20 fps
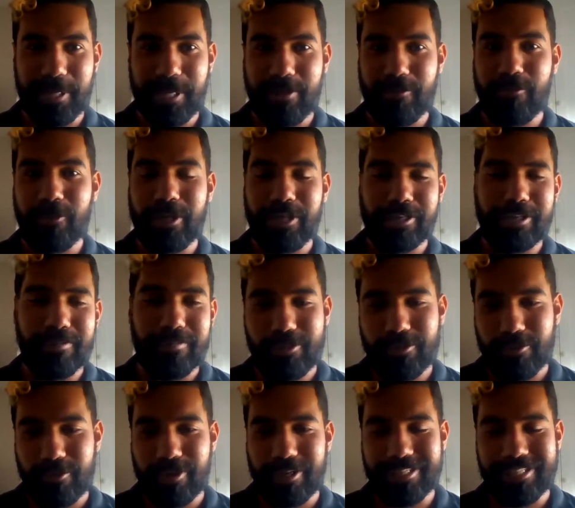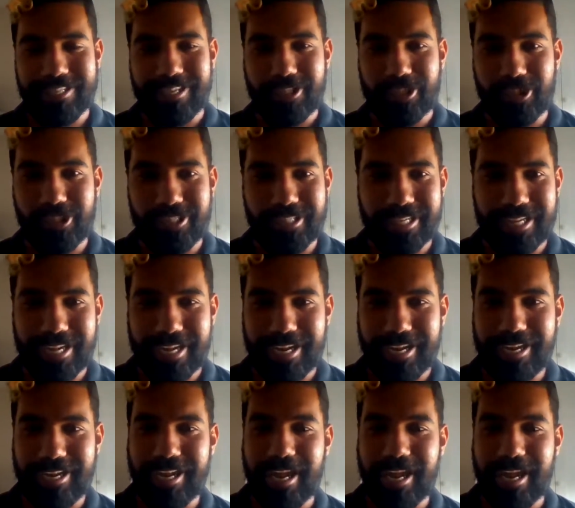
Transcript: Welcome to our session today.